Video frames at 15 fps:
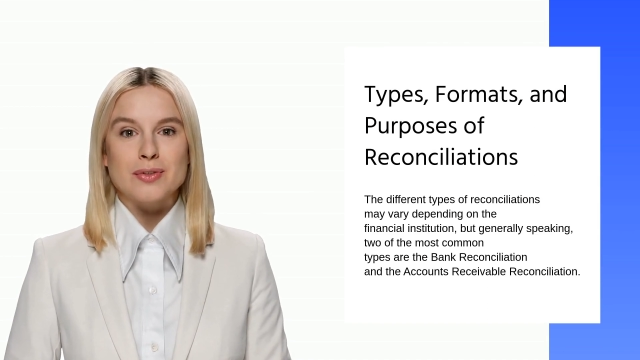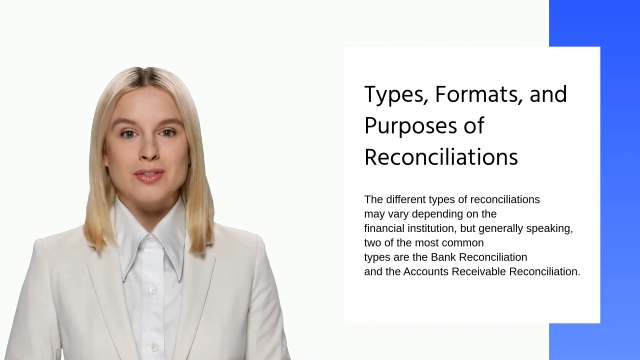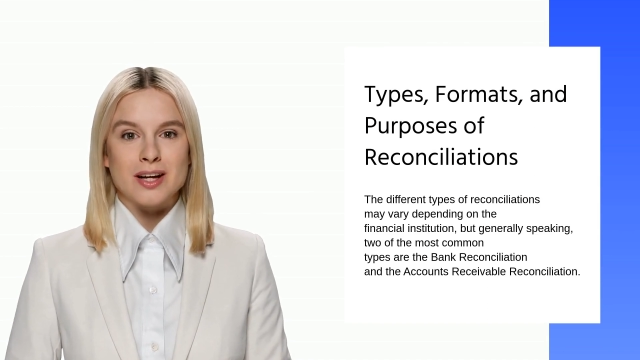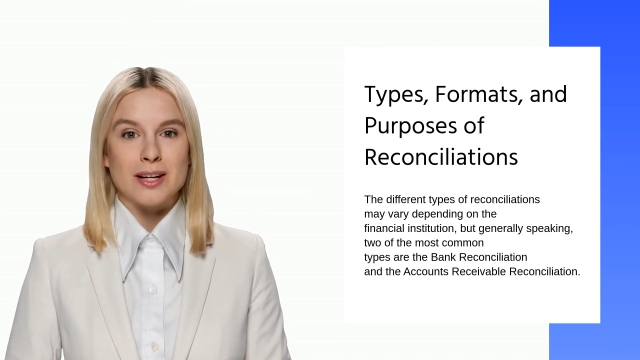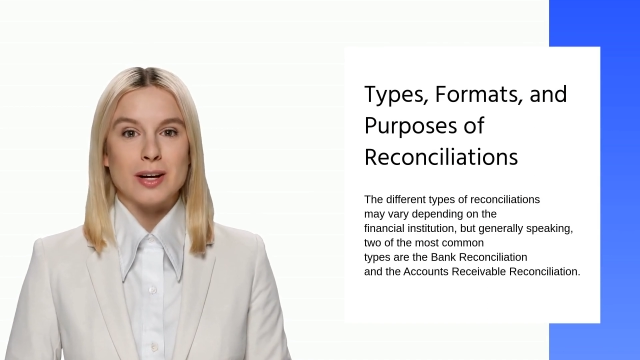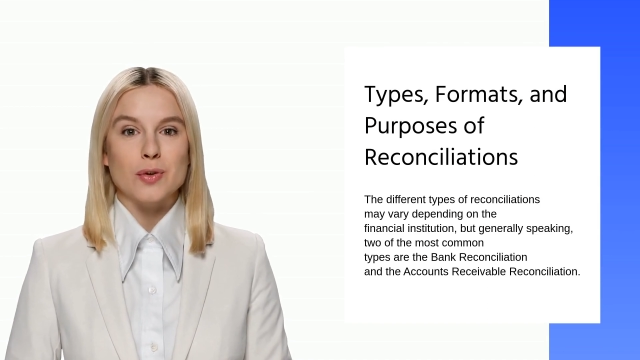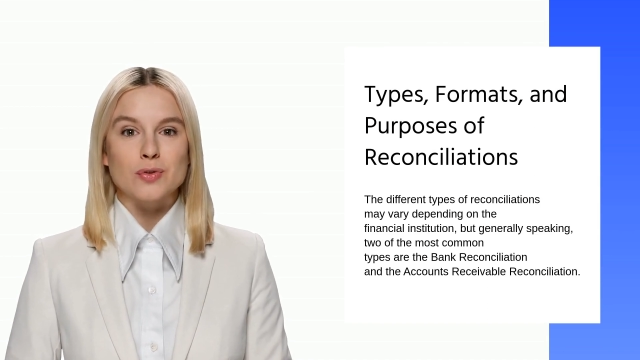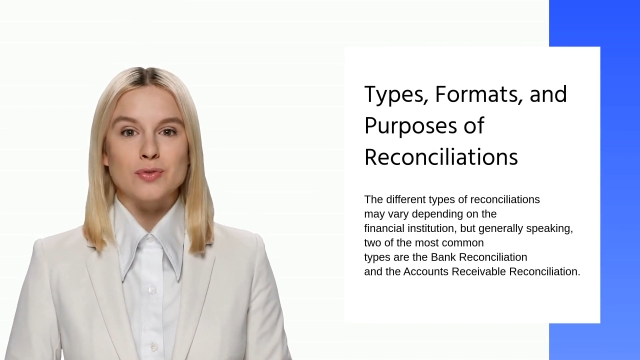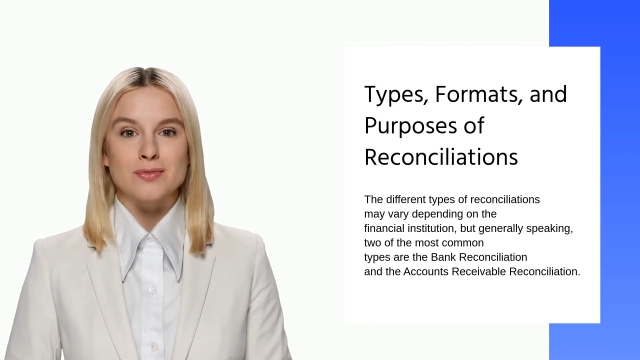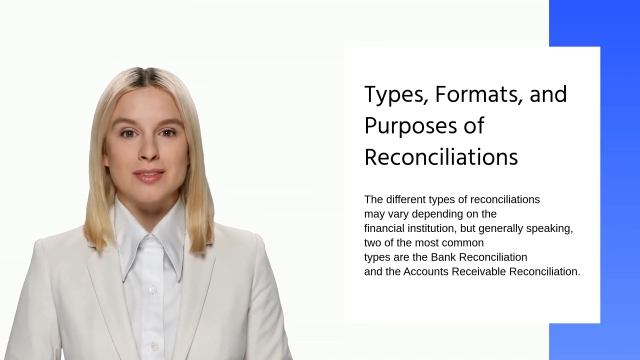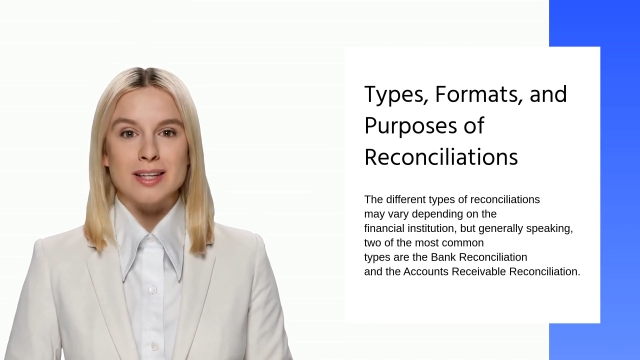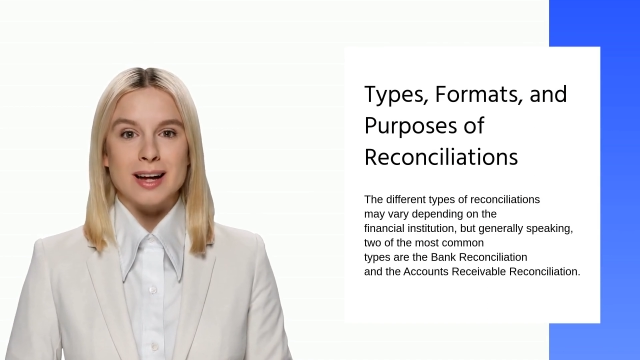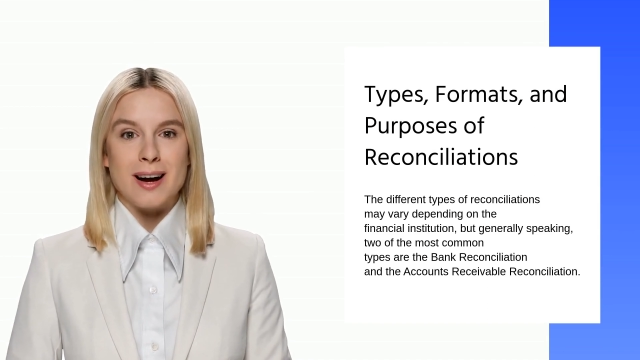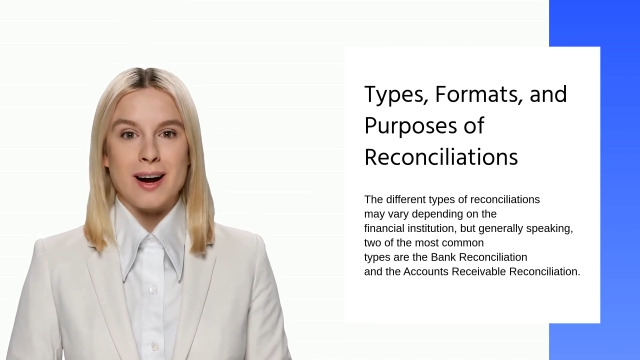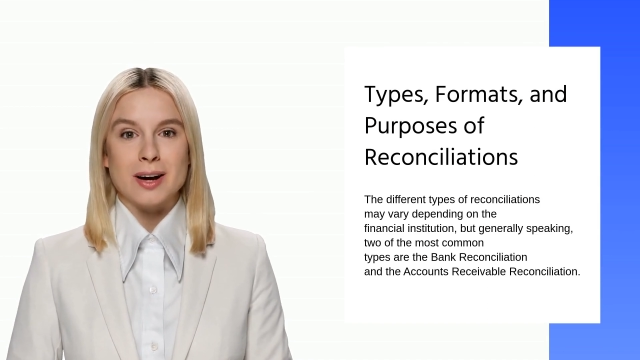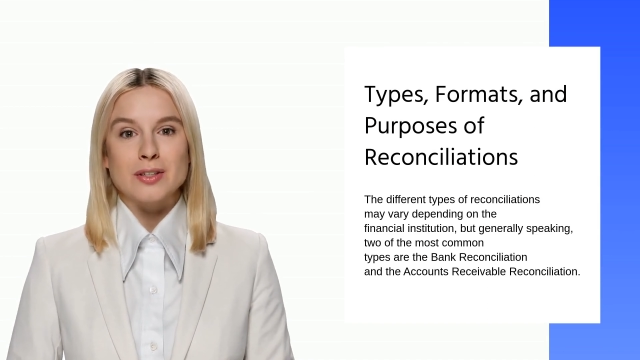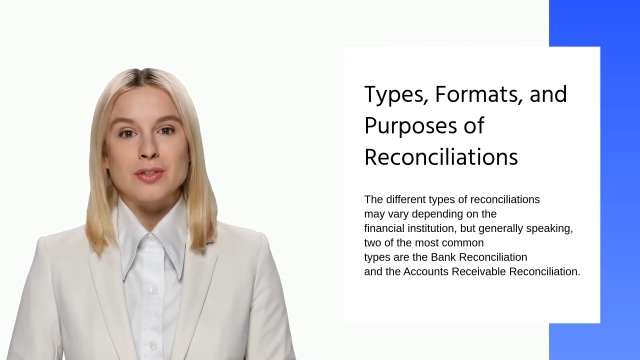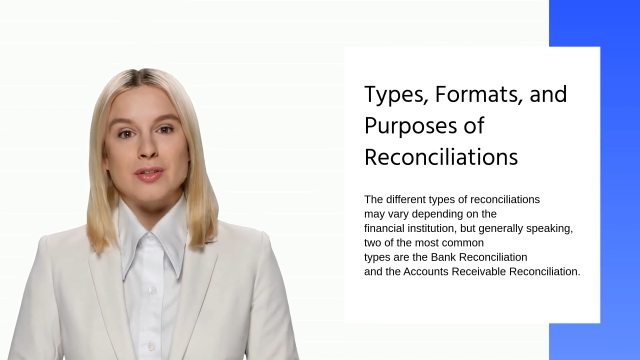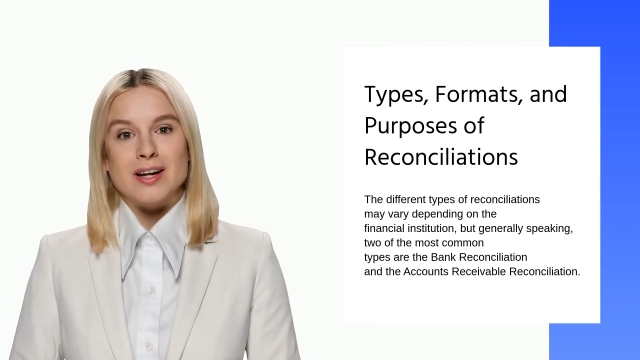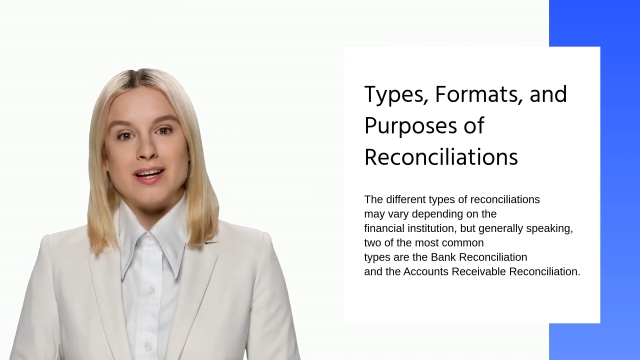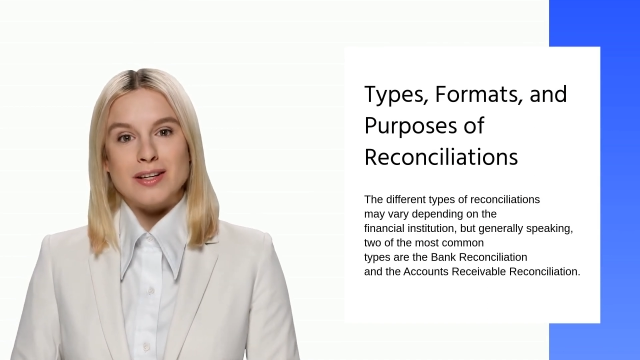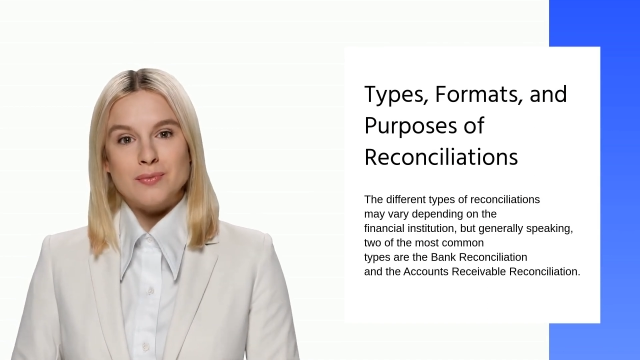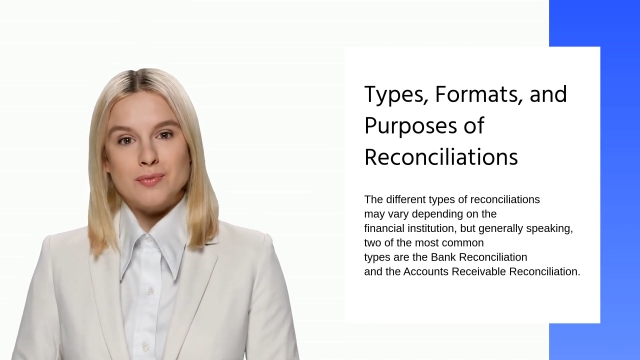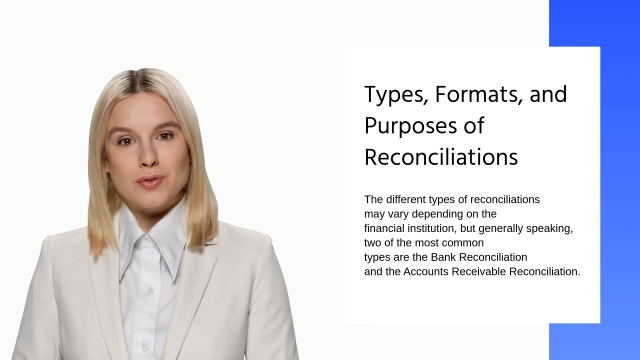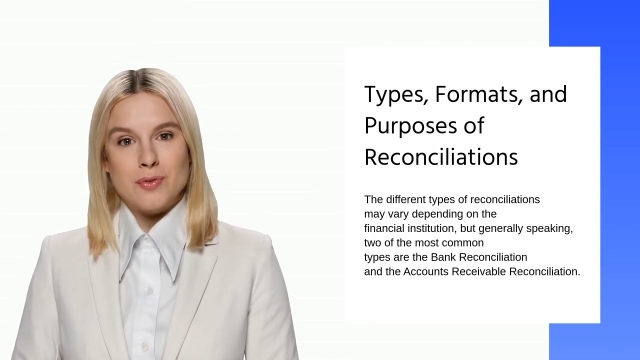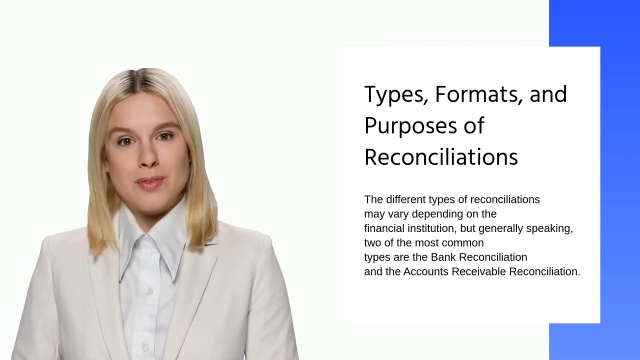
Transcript: 2. The accounts receivable